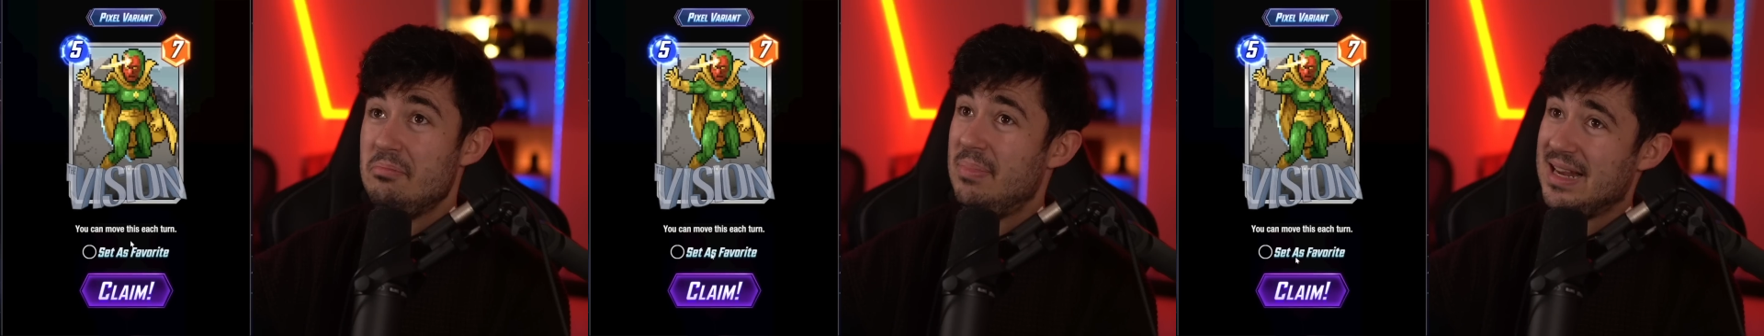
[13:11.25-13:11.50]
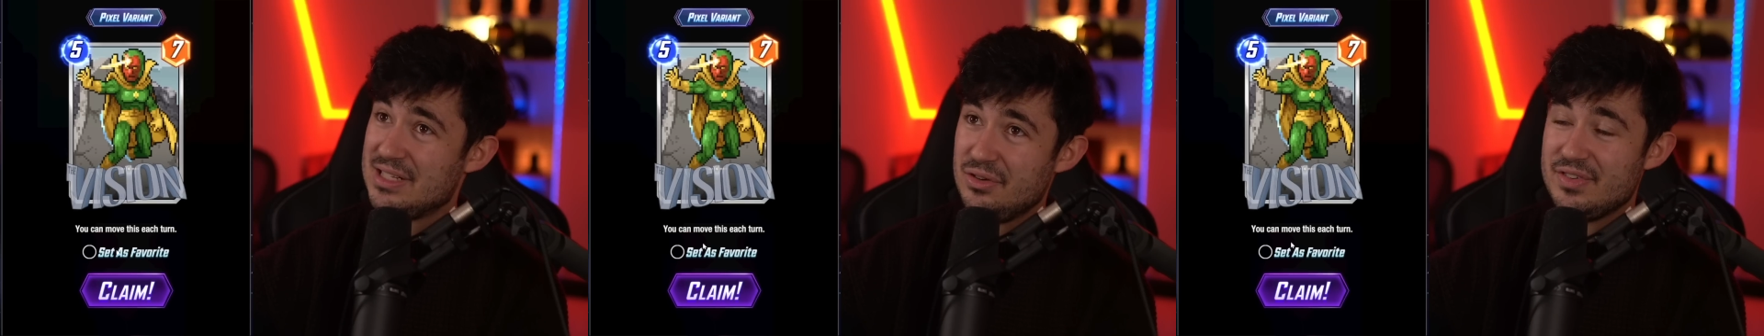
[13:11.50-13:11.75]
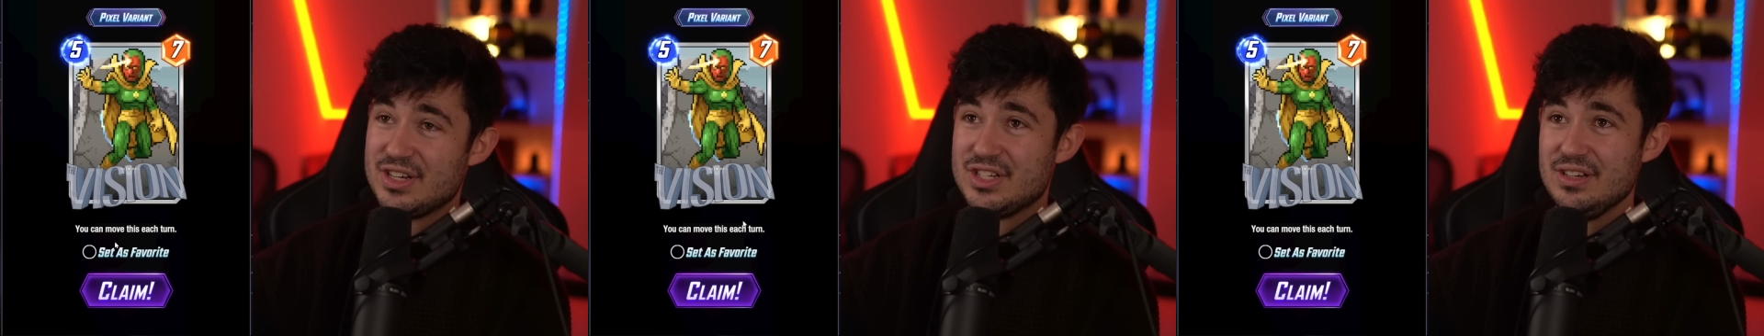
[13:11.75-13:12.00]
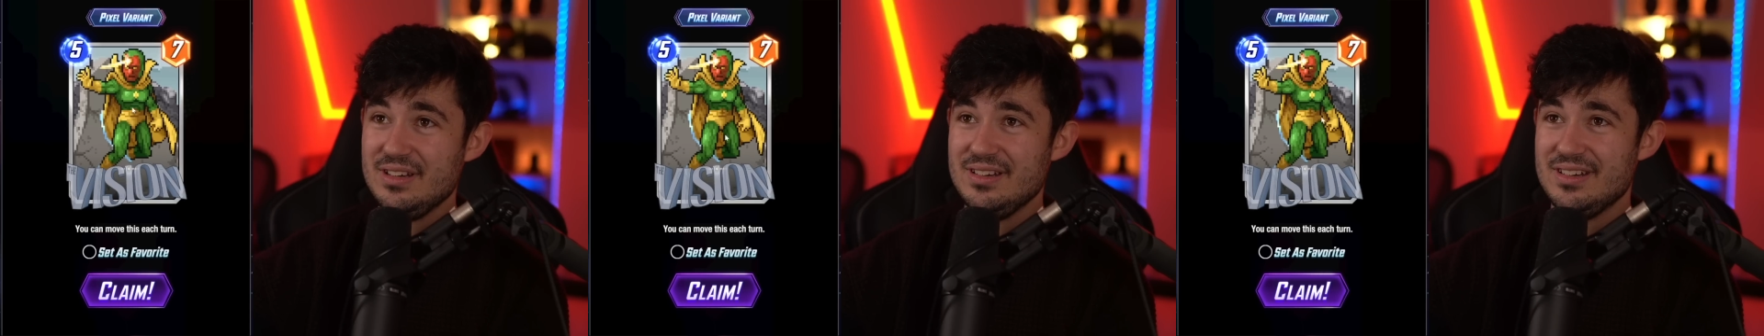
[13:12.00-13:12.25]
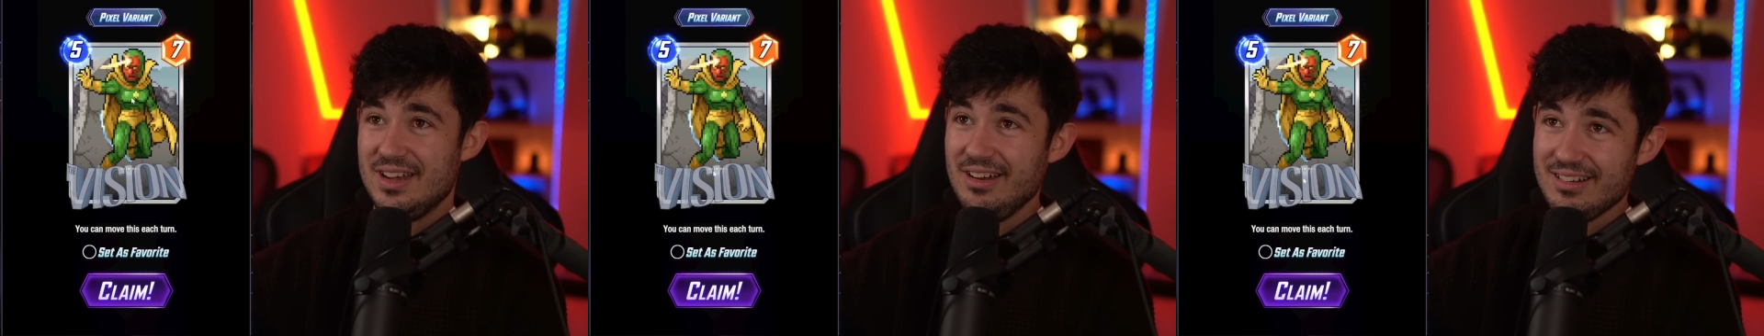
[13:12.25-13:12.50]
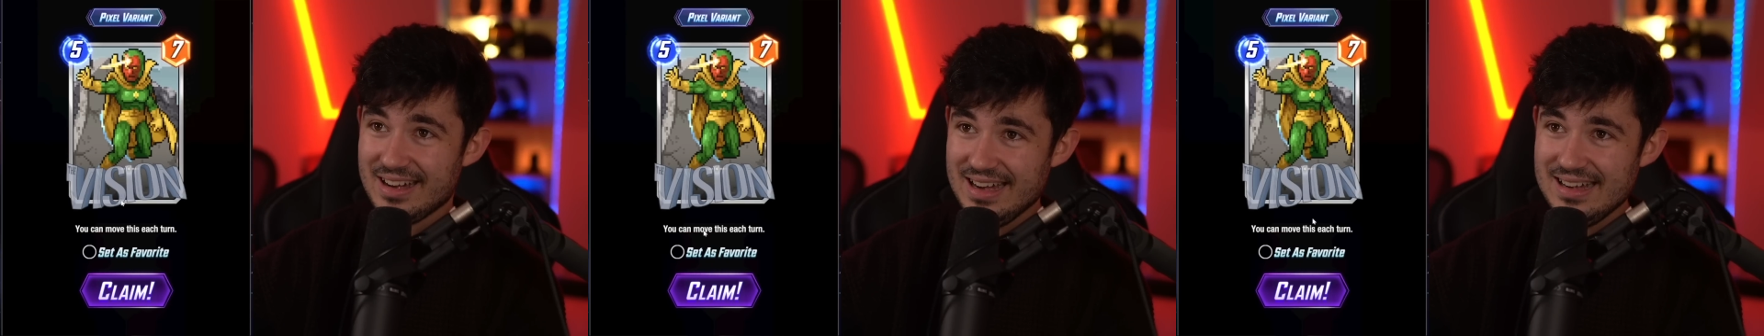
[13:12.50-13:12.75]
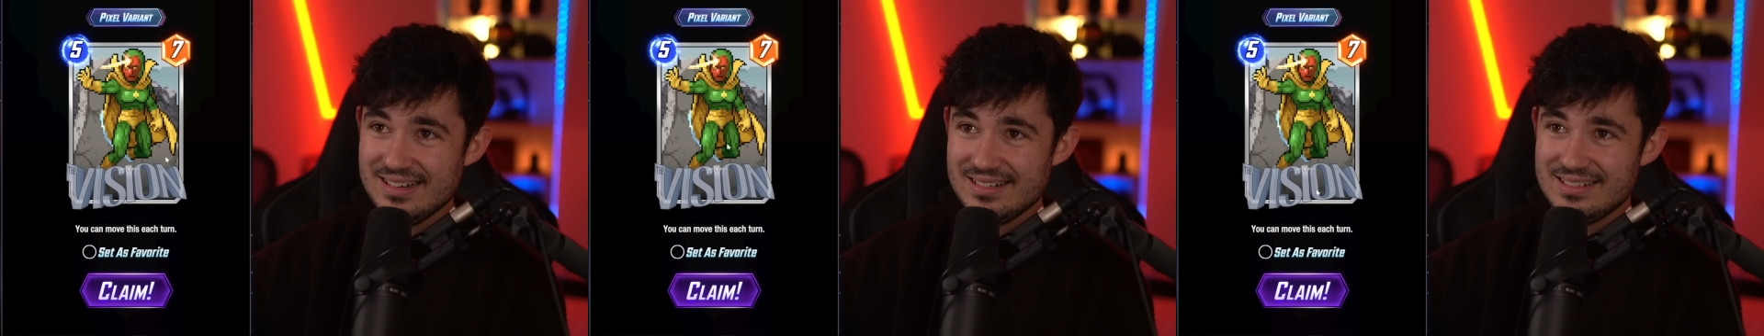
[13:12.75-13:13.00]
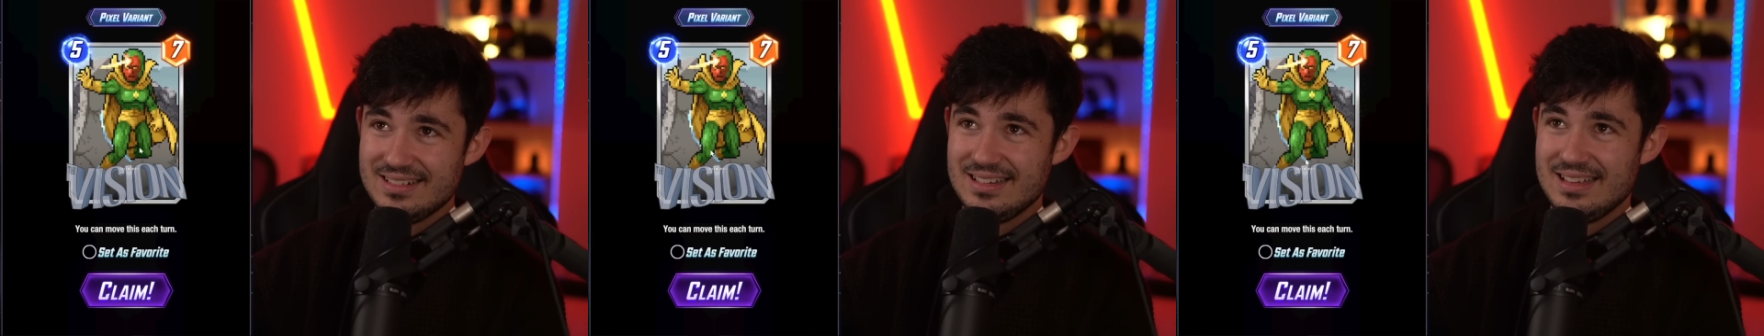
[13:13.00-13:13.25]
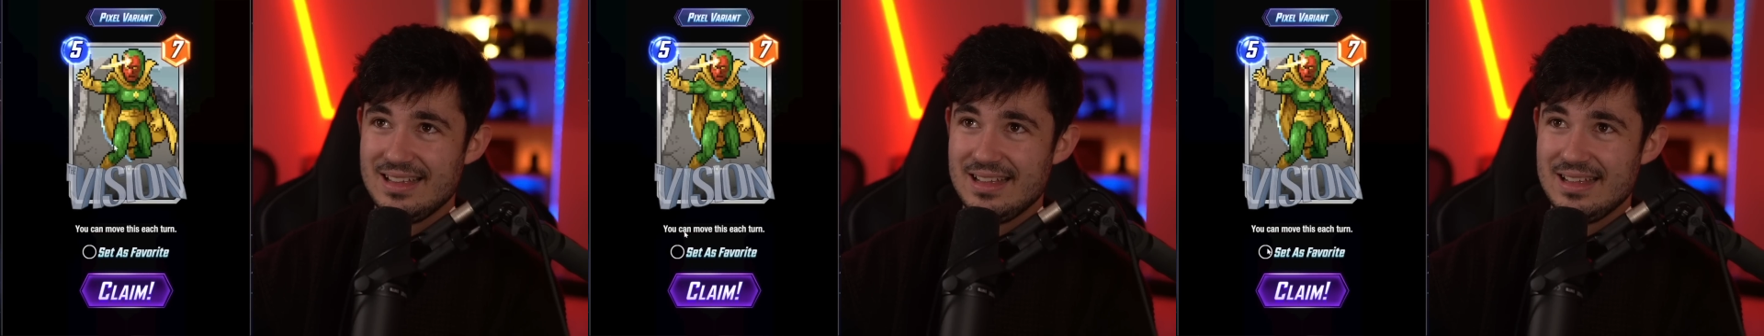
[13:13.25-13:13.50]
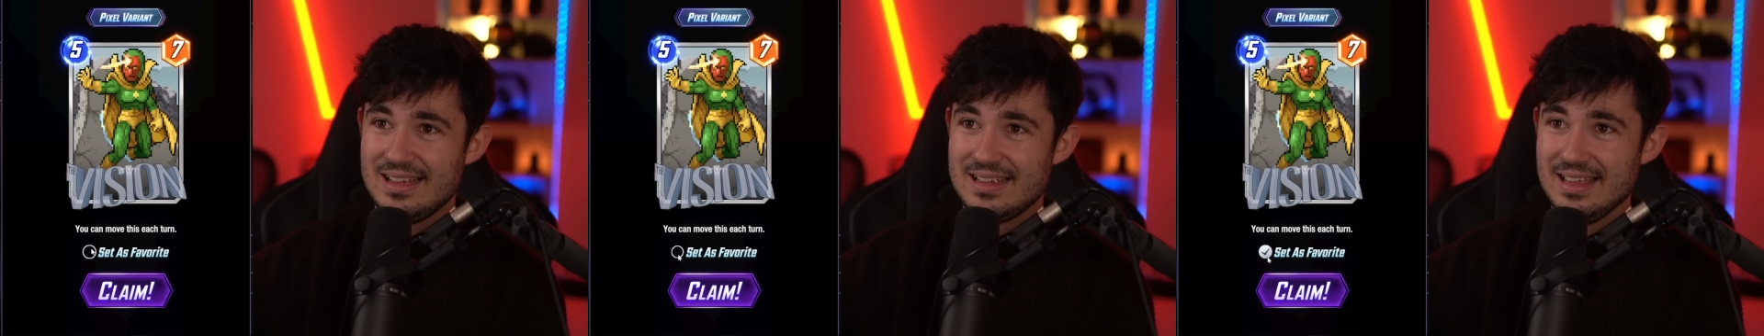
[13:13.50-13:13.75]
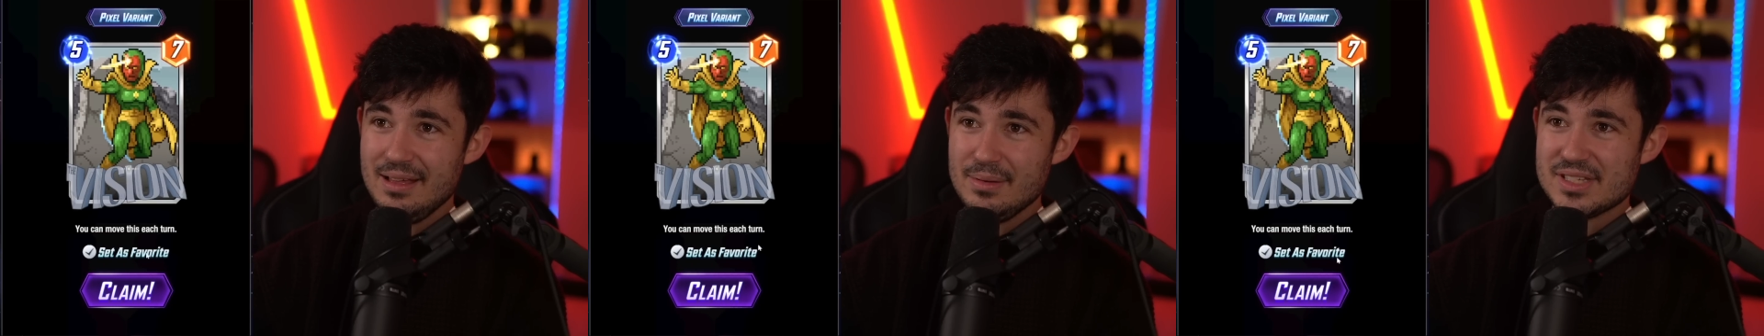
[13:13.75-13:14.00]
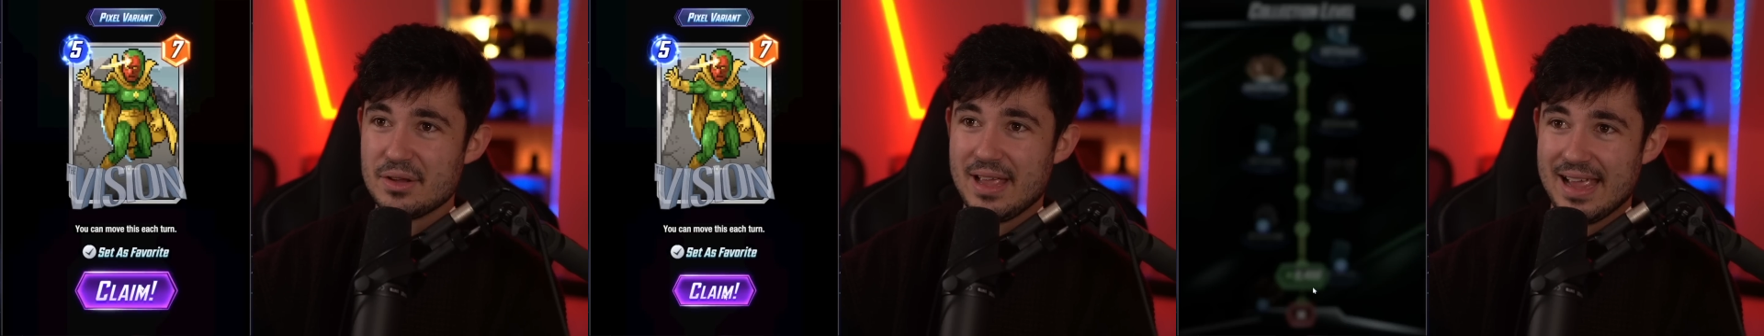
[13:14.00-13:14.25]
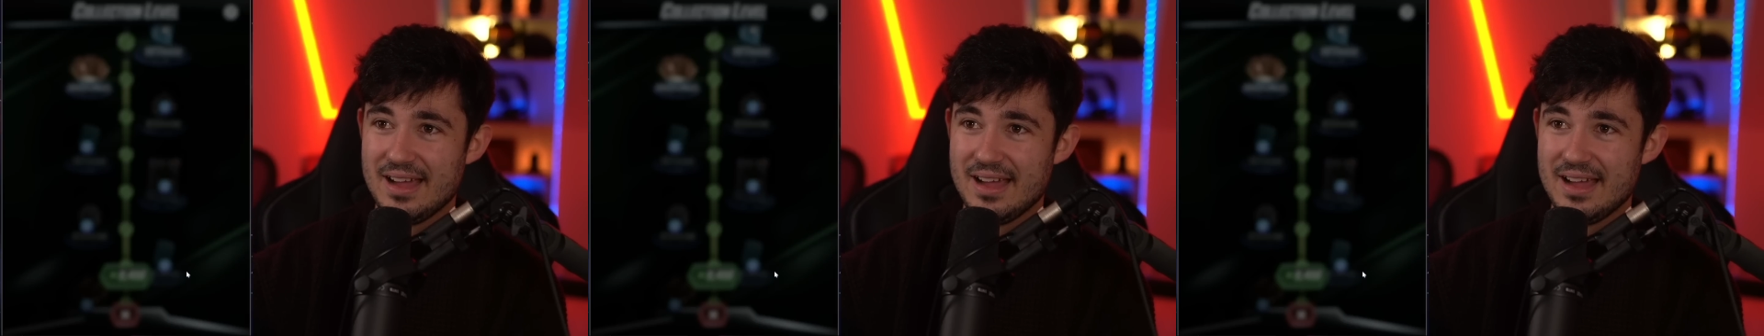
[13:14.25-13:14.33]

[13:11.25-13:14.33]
Pixel Vision. All right. That one's okay.